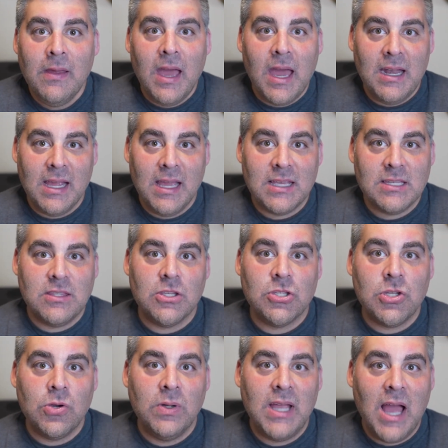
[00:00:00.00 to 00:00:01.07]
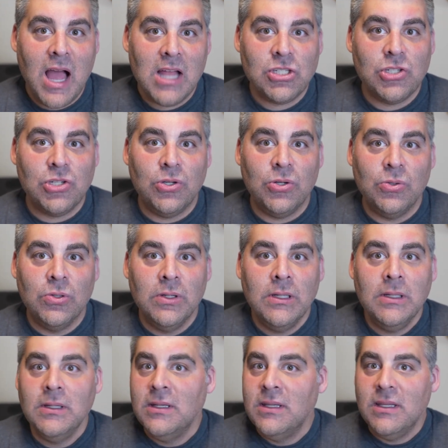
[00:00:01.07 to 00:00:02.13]
And I guess the Sony hot shoe
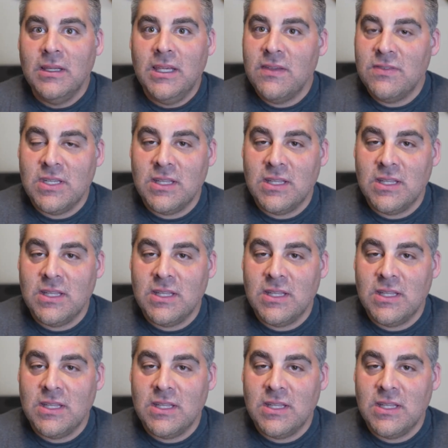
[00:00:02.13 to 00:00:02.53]
gives